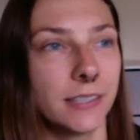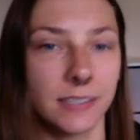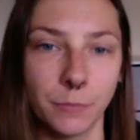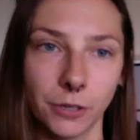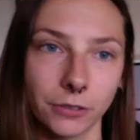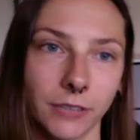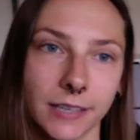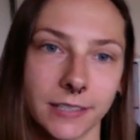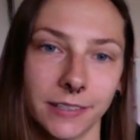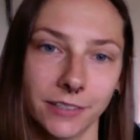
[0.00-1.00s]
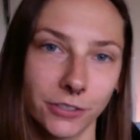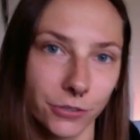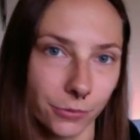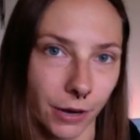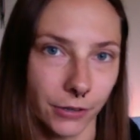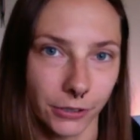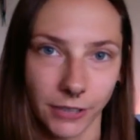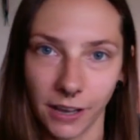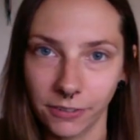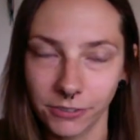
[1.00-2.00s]
similar lessons throughout your
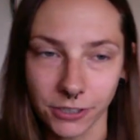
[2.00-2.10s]
life.